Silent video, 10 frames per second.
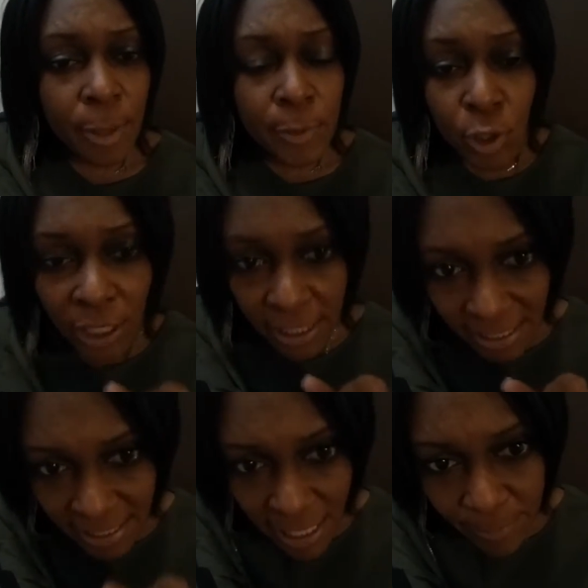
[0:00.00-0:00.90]
Maybe you didn't get
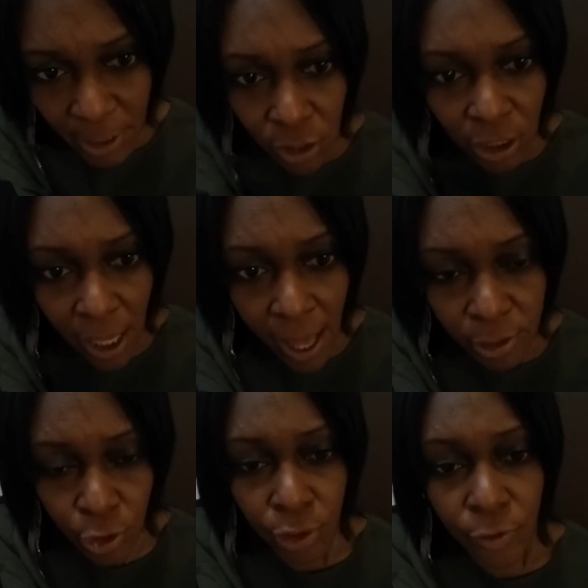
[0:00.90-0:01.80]
accepted into the
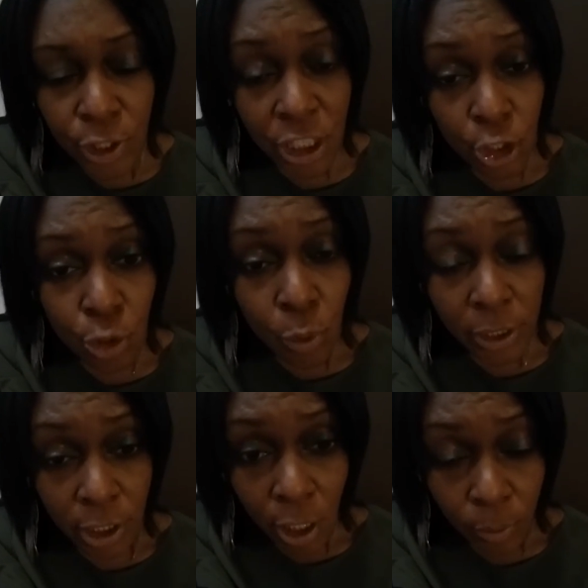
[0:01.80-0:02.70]
college or university that you
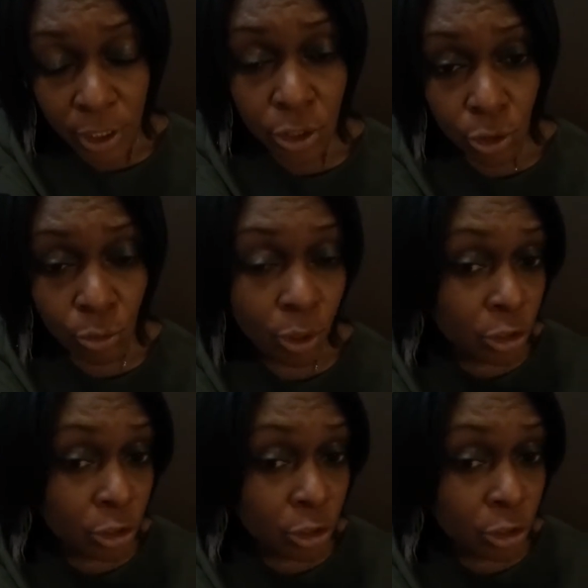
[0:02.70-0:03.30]
wanted to go into,